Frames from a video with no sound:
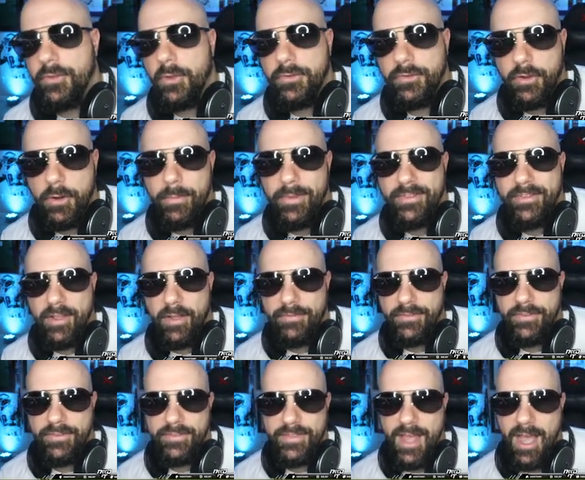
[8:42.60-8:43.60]
it's going to be tough
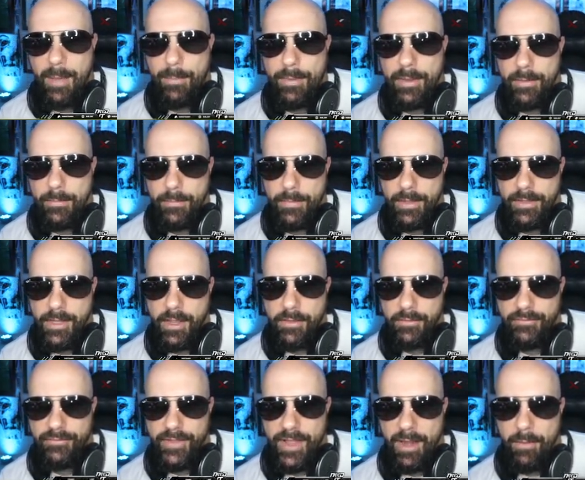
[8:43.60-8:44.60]
to stop him. Another
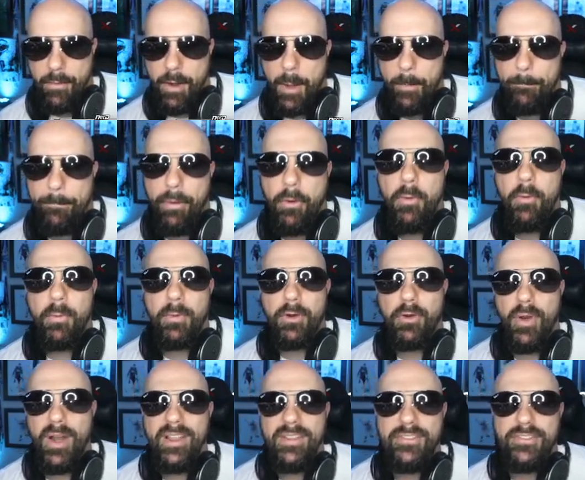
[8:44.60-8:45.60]
flat route. Boom.
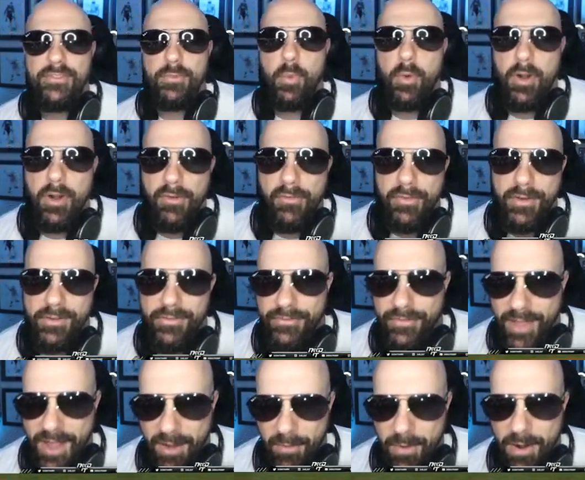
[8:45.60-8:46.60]
Great swerve on the
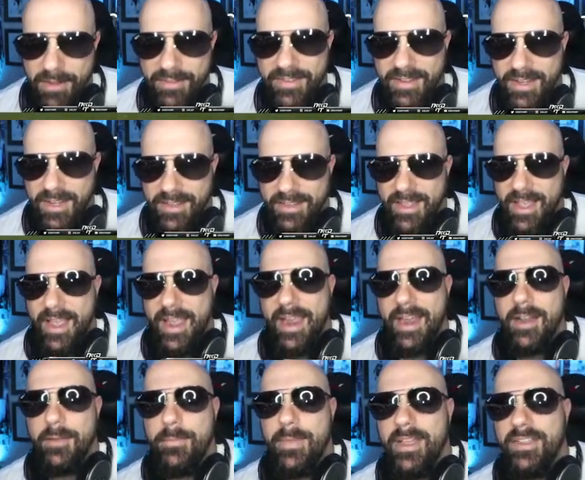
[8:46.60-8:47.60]
flat route to get that
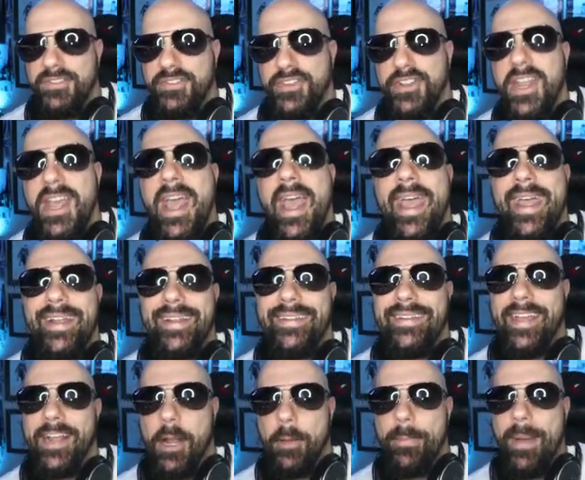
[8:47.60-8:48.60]
animation and
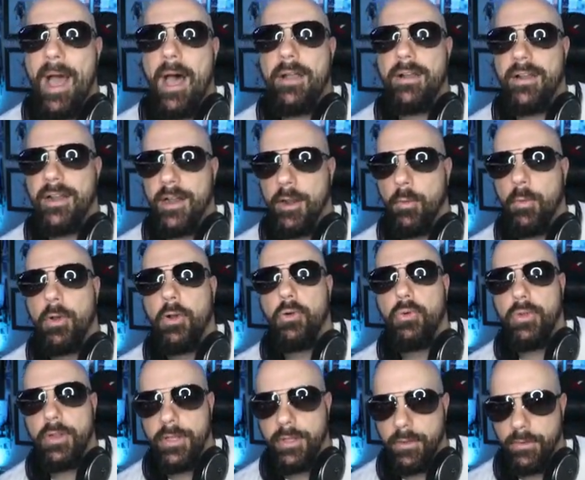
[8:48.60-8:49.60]
get up out of there with
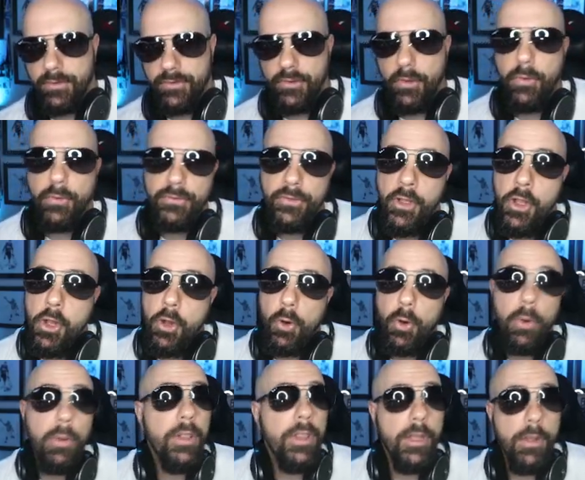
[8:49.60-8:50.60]
Julio Jones.
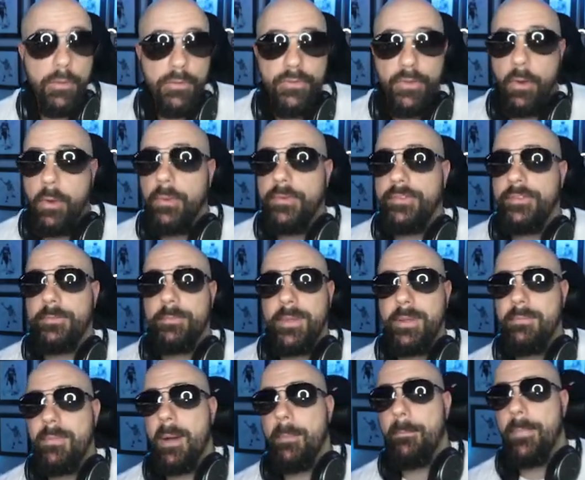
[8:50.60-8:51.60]
Julio Jones has
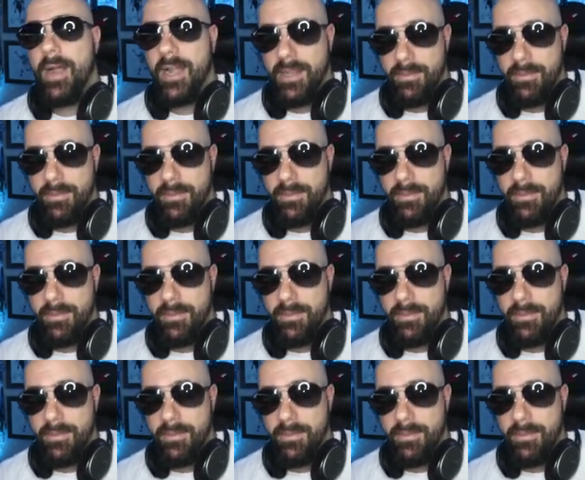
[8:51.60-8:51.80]
been my money